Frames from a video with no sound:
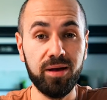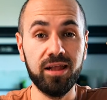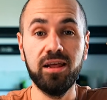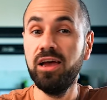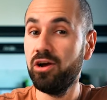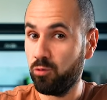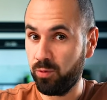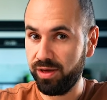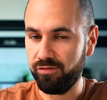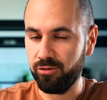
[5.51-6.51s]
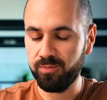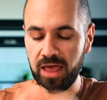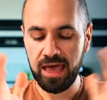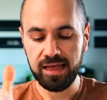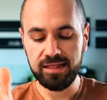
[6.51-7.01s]
pen review.
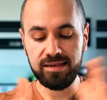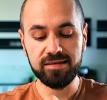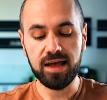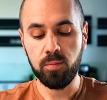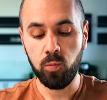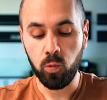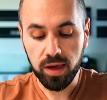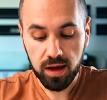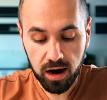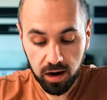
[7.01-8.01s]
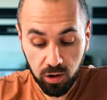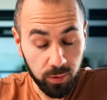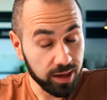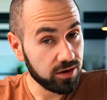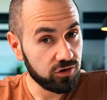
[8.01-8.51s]
This time we are
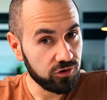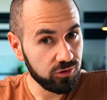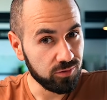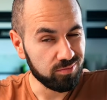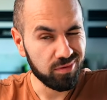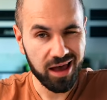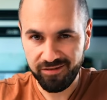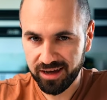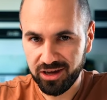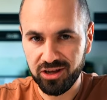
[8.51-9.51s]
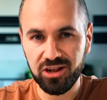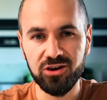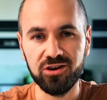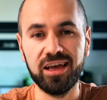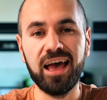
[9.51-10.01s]
going to have a good
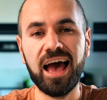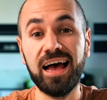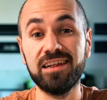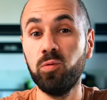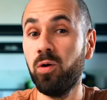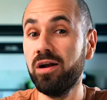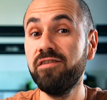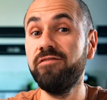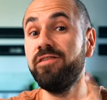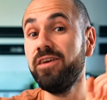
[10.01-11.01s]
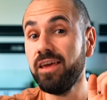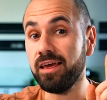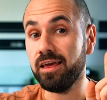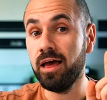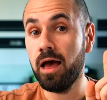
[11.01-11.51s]
look at one of
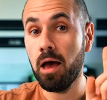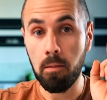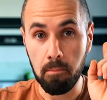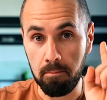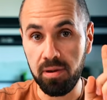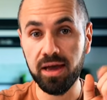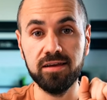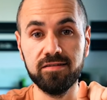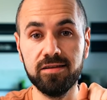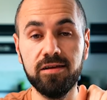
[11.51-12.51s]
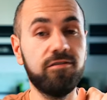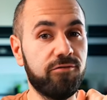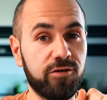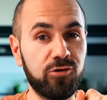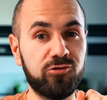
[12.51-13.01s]
the biggest
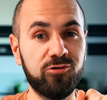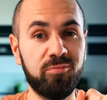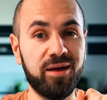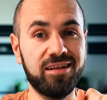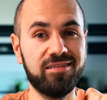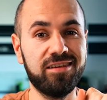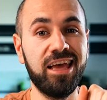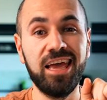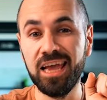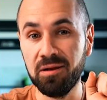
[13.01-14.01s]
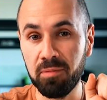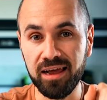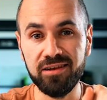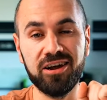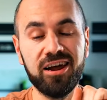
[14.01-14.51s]
fountain pens in my
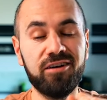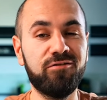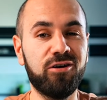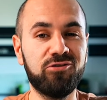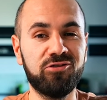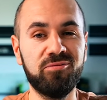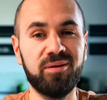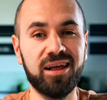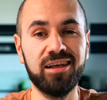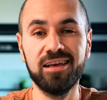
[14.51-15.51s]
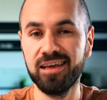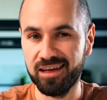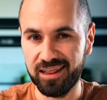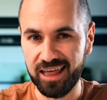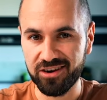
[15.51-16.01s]
entire fountain pen
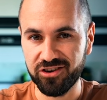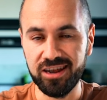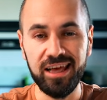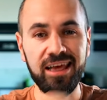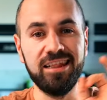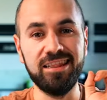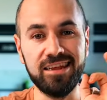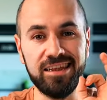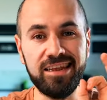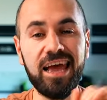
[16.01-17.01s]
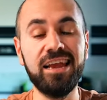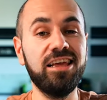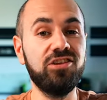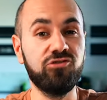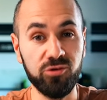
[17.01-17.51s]
collection, the
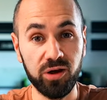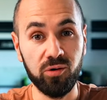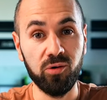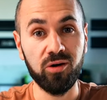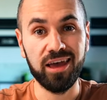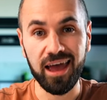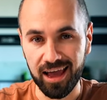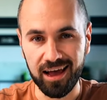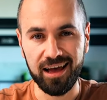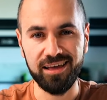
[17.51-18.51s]
Danitrio Genkai.